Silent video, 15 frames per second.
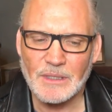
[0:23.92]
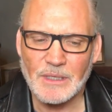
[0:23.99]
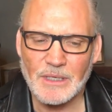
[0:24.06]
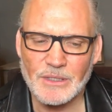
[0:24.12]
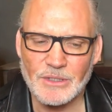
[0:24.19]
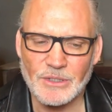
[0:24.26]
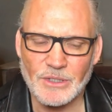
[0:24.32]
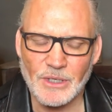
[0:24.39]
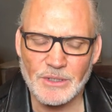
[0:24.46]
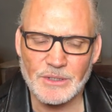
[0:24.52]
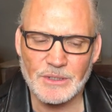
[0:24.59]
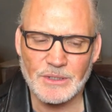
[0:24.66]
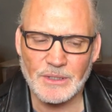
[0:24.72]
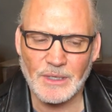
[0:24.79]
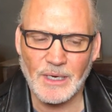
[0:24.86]
is
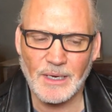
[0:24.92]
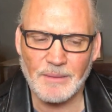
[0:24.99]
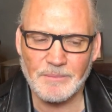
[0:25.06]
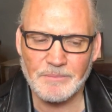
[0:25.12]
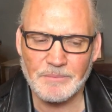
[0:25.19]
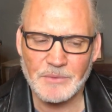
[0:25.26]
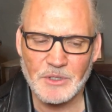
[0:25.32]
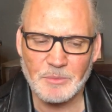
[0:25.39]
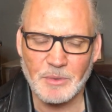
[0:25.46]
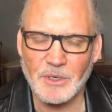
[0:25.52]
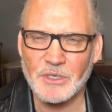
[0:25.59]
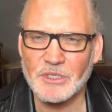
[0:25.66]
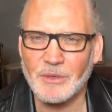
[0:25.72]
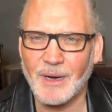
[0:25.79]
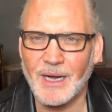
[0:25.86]
just um,
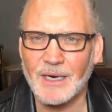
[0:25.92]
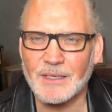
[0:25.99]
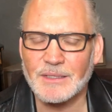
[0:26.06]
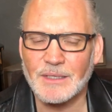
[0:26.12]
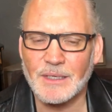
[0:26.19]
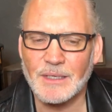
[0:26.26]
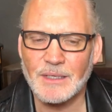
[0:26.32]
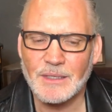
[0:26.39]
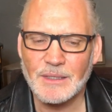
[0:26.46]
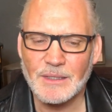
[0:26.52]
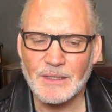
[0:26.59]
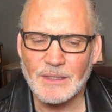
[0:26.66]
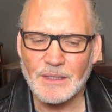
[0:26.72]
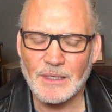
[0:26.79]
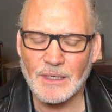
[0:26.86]
spirituality
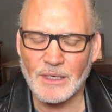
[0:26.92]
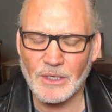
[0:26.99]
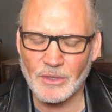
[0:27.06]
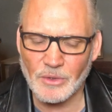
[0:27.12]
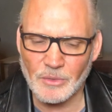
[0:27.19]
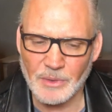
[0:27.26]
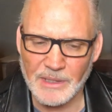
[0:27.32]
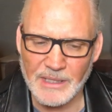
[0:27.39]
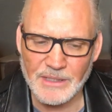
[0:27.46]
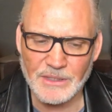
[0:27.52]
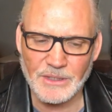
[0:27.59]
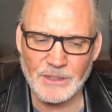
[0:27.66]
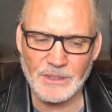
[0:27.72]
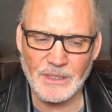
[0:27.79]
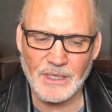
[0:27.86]
uh,
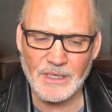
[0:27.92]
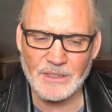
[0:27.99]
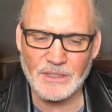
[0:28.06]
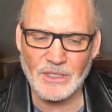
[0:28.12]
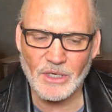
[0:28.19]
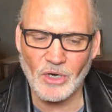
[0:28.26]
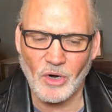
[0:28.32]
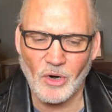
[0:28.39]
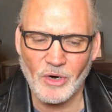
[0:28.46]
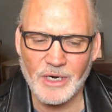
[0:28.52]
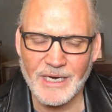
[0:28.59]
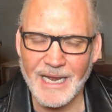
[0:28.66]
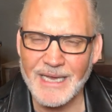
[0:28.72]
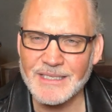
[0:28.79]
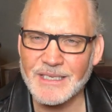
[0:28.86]
religion is the
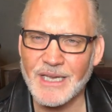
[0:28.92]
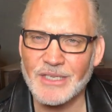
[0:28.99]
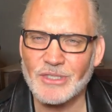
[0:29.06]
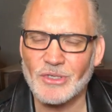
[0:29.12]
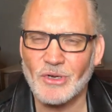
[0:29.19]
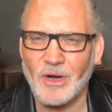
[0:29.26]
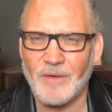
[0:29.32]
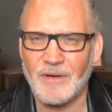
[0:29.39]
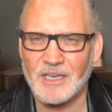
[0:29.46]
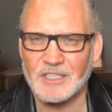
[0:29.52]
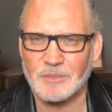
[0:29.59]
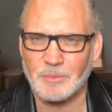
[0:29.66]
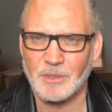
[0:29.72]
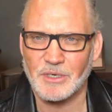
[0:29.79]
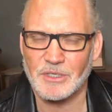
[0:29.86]
organization of our
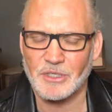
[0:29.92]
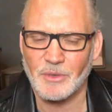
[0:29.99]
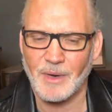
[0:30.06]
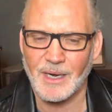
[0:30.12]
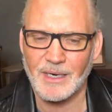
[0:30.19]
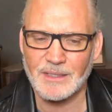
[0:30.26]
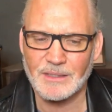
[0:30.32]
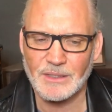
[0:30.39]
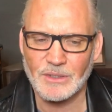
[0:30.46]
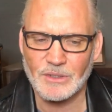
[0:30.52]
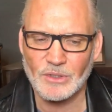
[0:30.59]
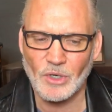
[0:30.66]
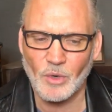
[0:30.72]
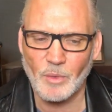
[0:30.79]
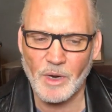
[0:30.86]
spirituality.
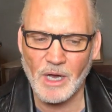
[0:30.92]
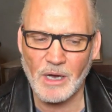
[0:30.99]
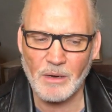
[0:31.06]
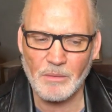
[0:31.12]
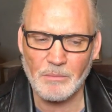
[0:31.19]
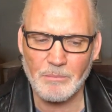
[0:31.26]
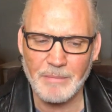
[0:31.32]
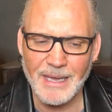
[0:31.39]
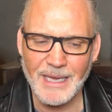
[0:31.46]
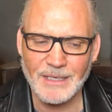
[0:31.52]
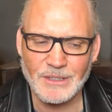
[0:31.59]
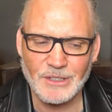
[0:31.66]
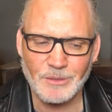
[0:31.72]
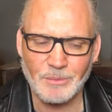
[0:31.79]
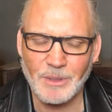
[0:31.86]
So we are
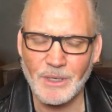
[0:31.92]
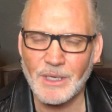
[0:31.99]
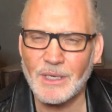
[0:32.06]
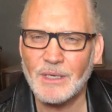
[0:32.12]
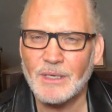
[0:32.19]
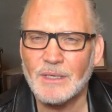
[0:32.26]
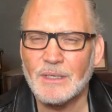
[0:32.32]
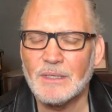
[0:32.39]
made to be